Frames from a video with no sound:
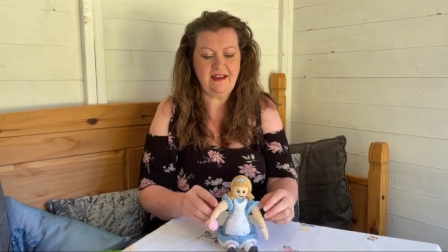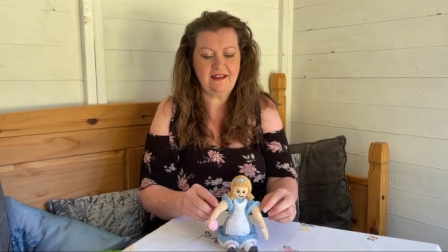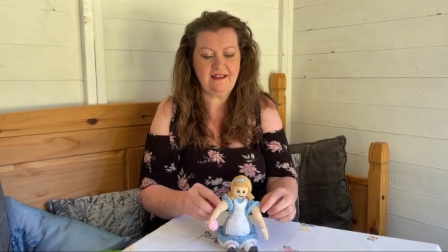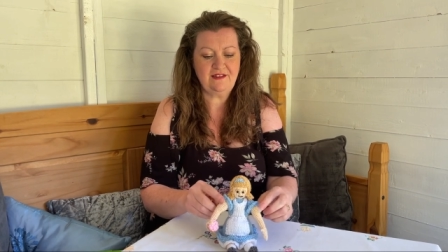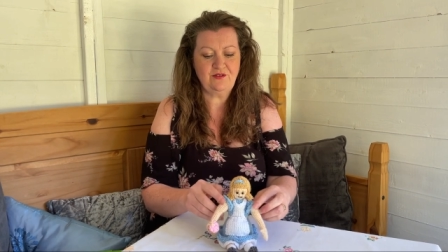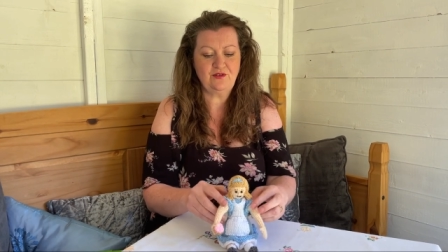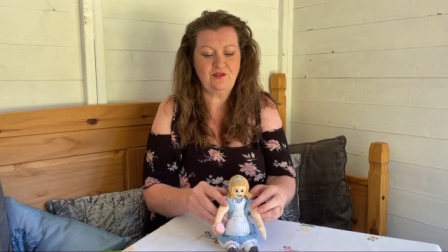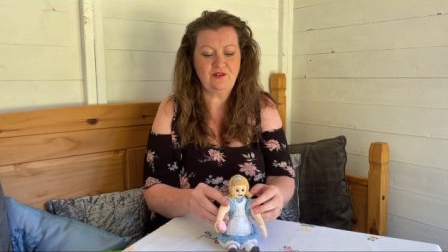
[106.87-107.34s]

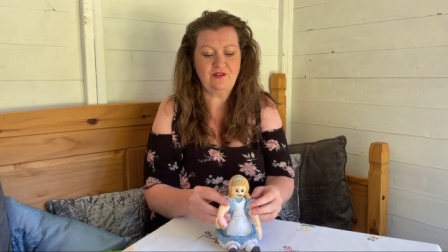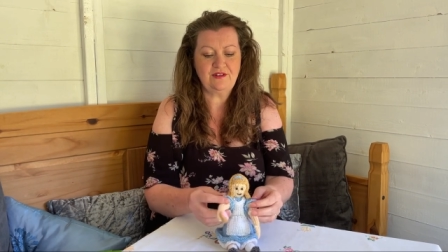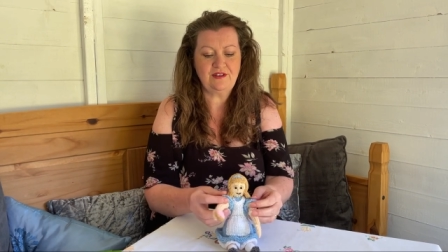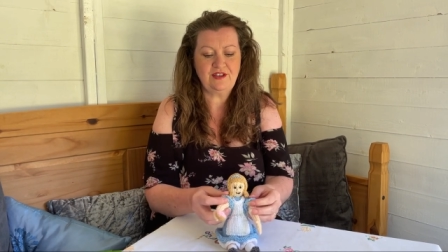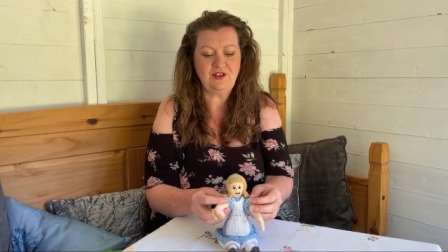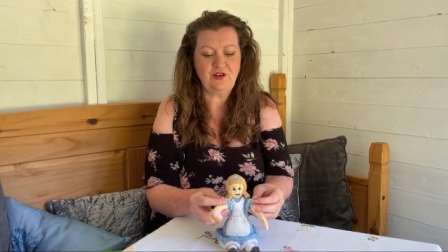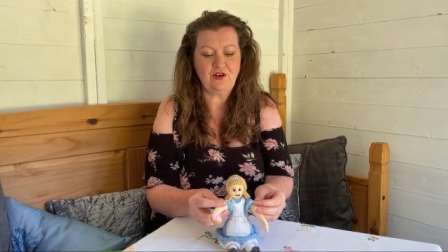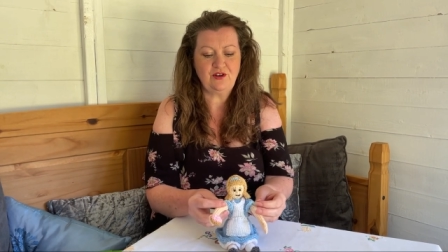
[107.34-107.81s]
Thought,
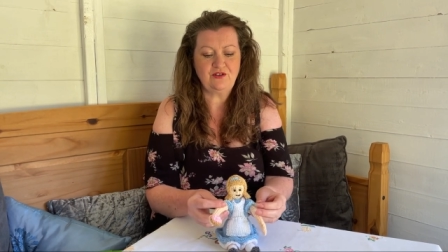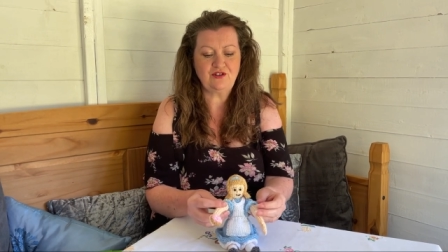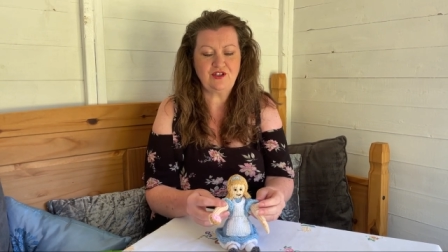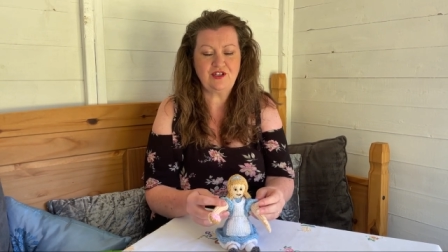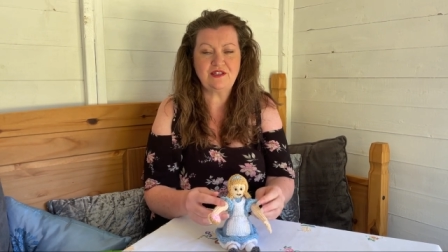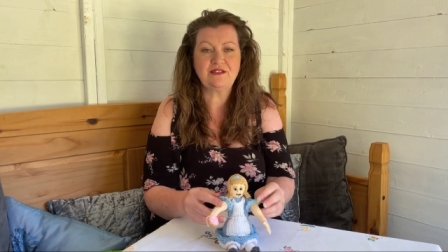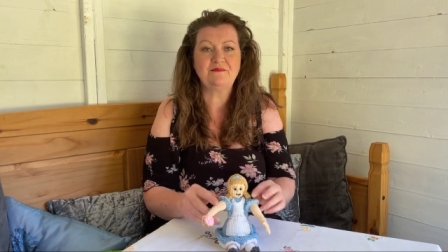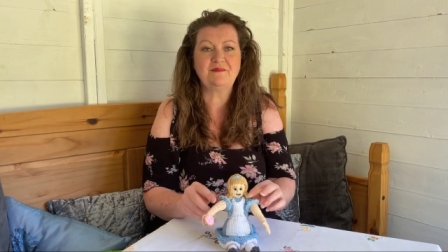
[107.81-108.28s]
you know,
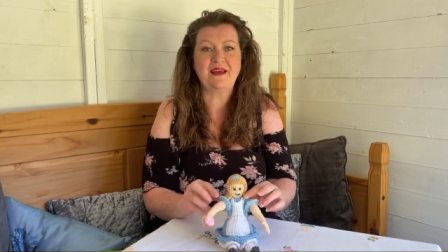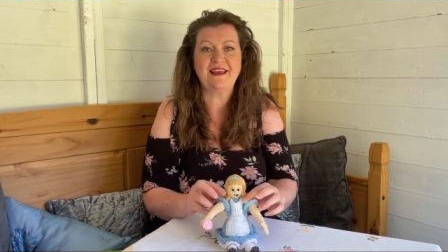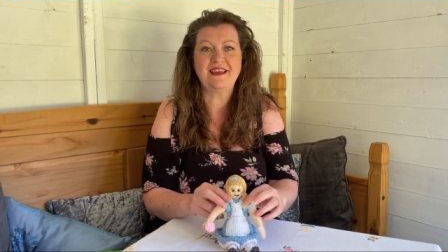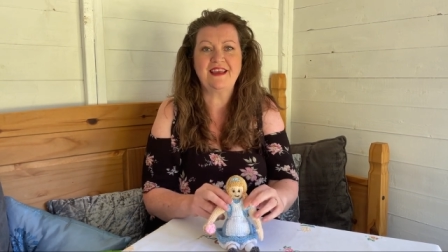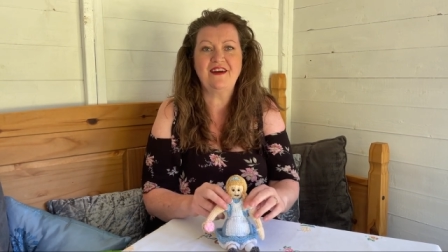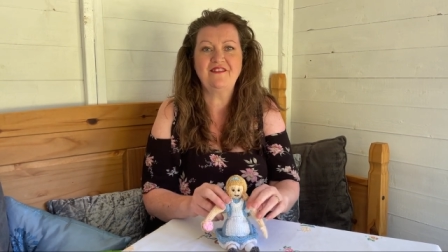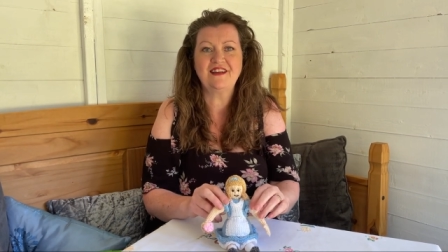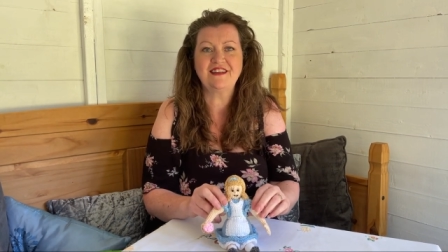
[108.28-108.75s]
she's the main
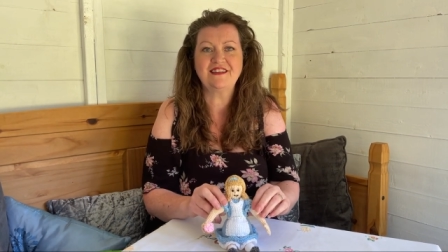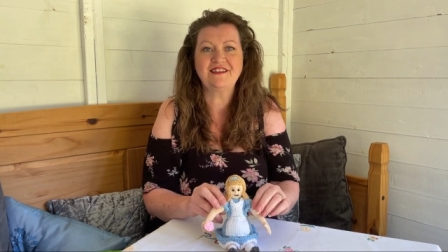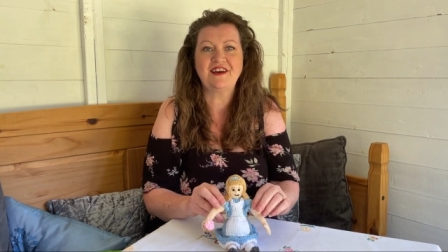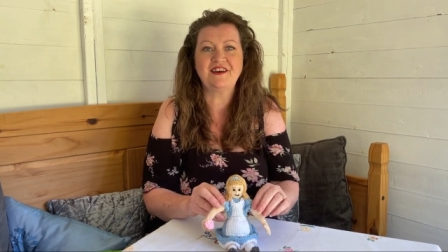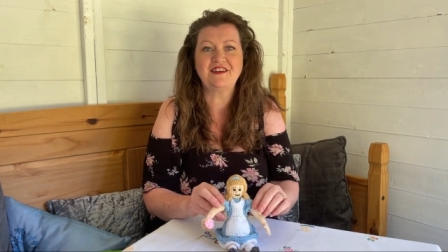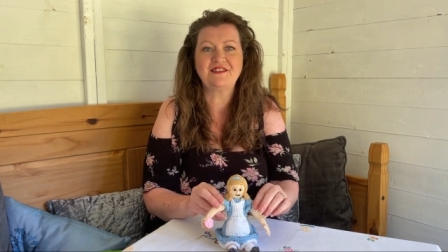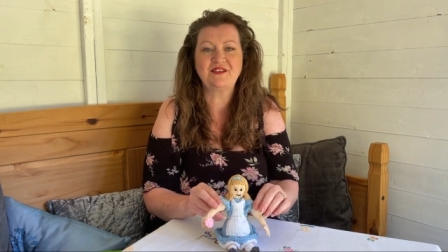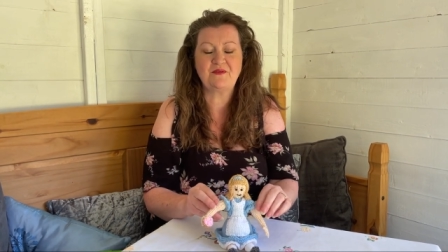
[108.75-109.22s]
character.
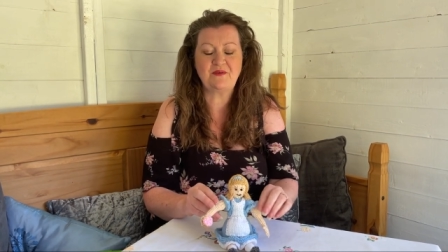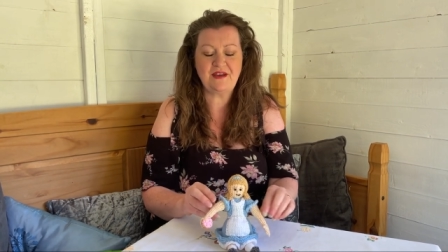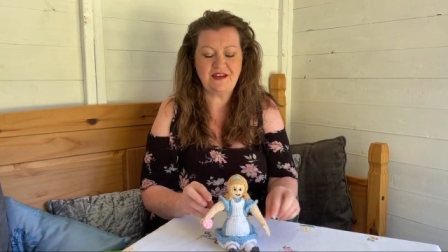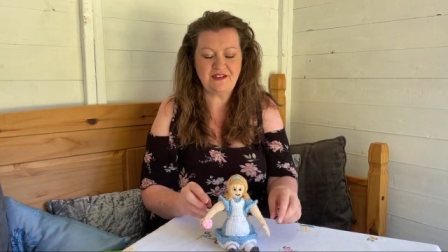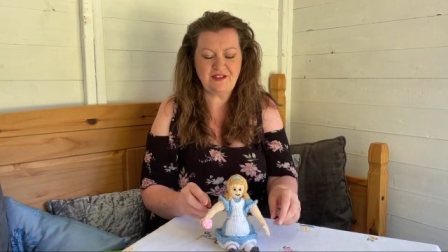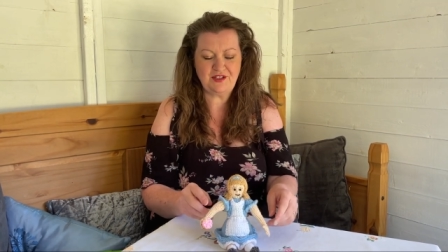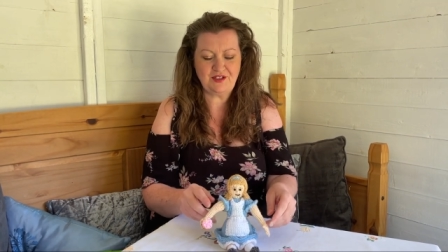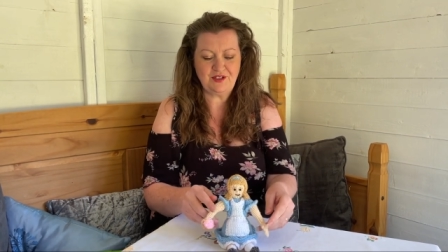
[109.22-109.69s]
So we
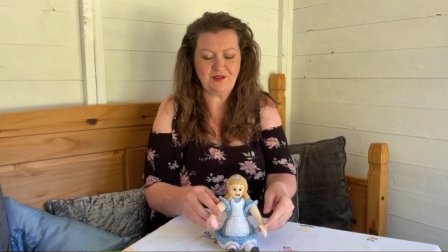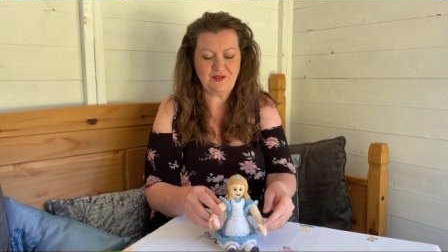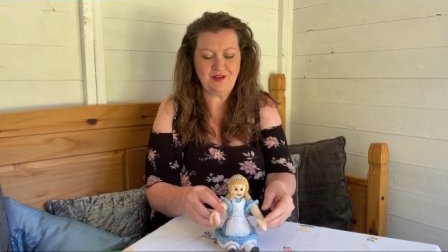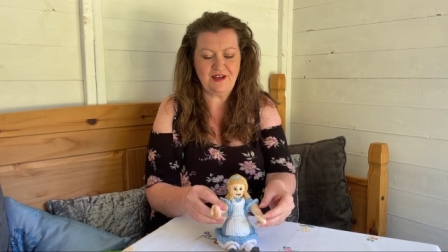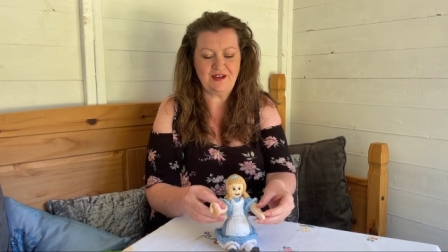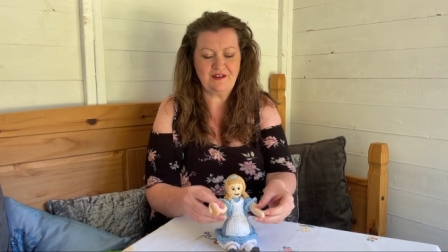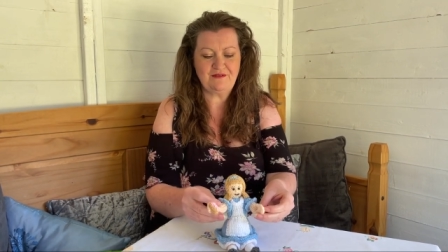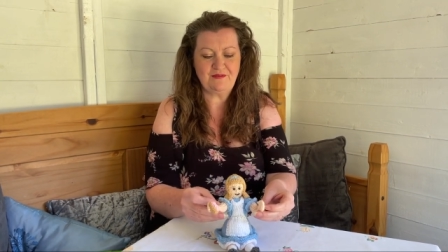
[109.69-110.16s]
had to do
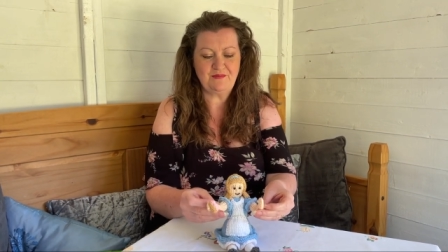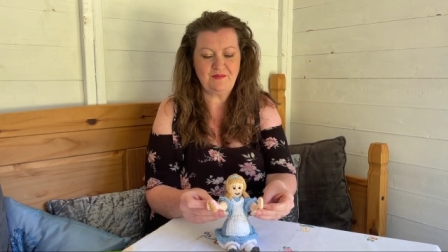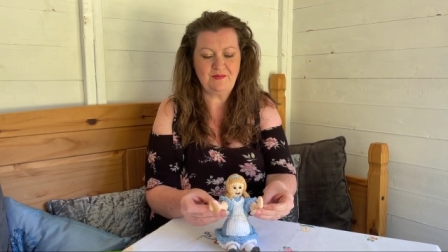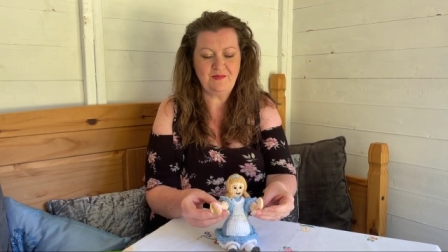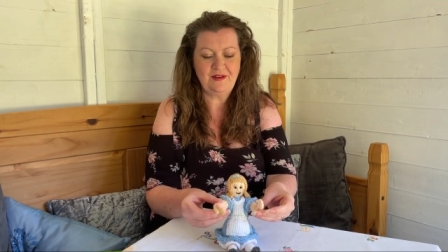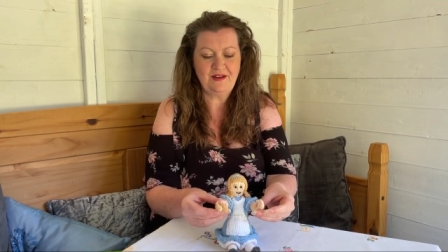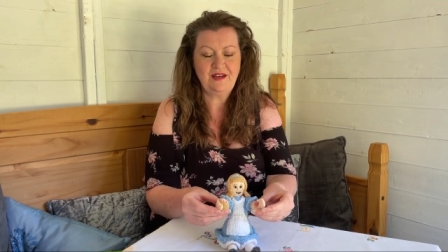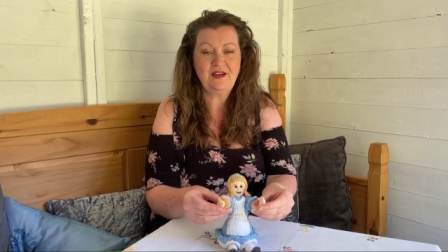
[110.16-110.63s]
her and
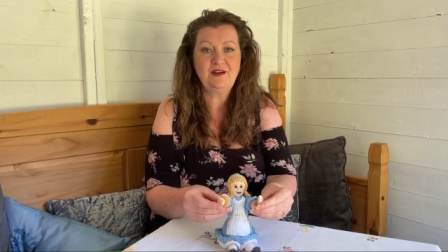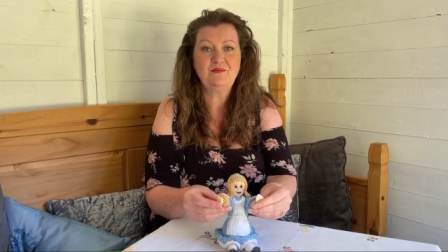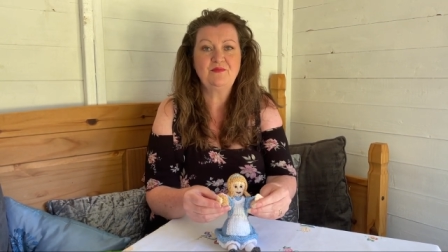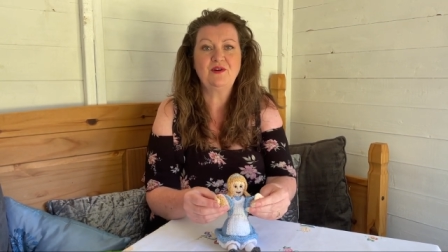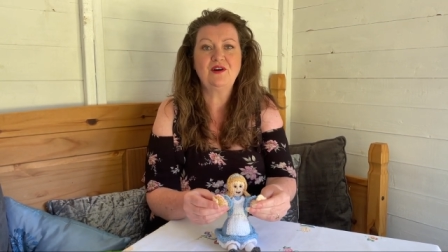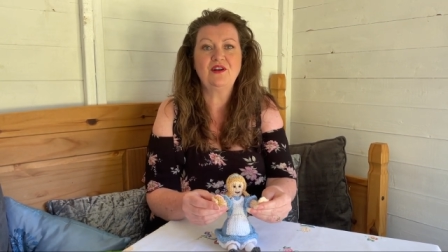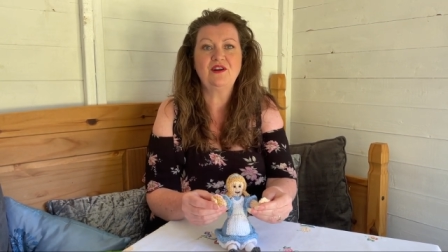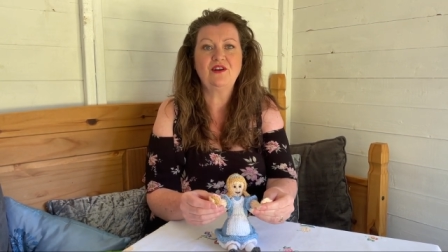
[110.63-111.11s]

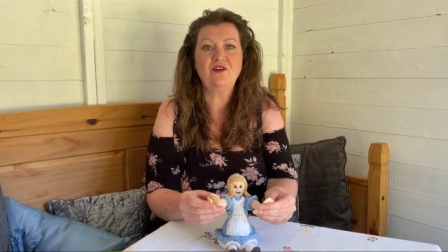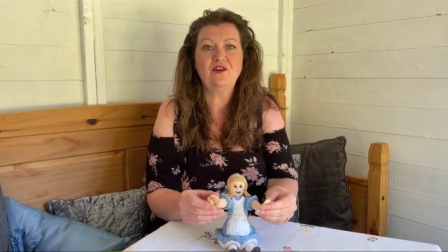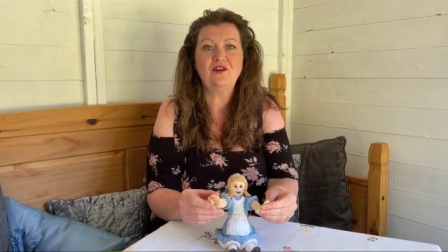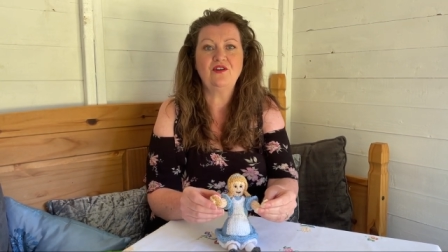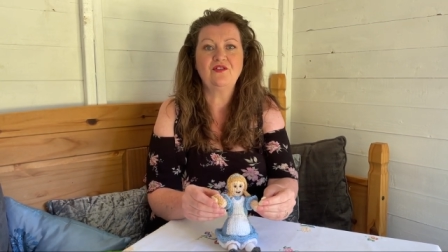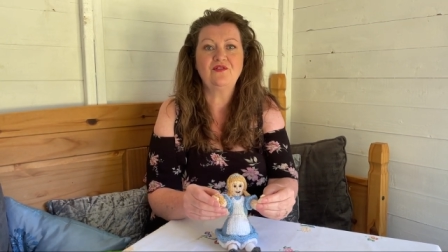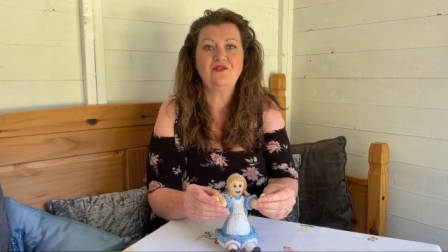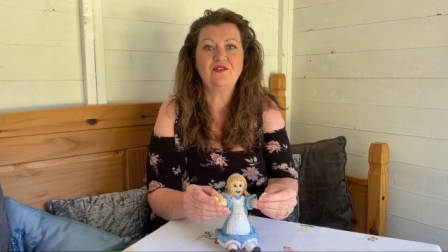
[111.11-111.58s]
put a lot
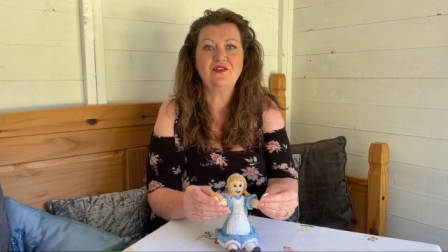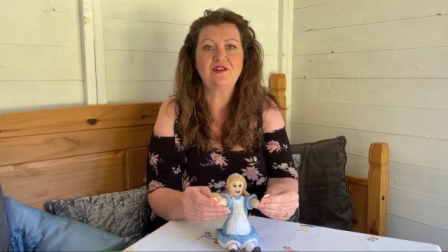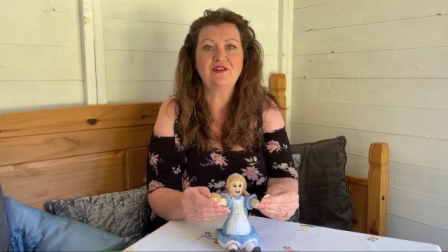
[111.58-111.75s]
of